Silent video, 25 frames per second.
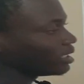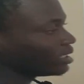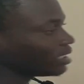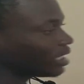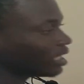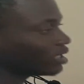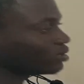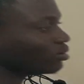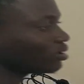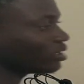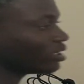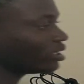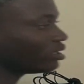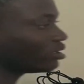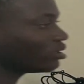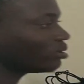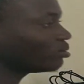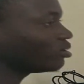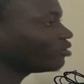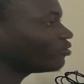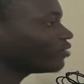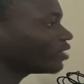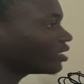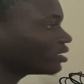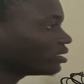That's what the income
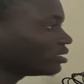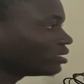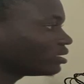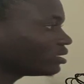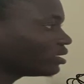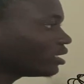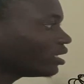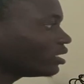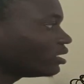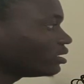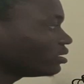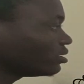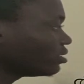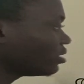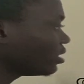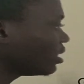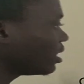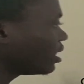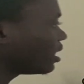effect is saying.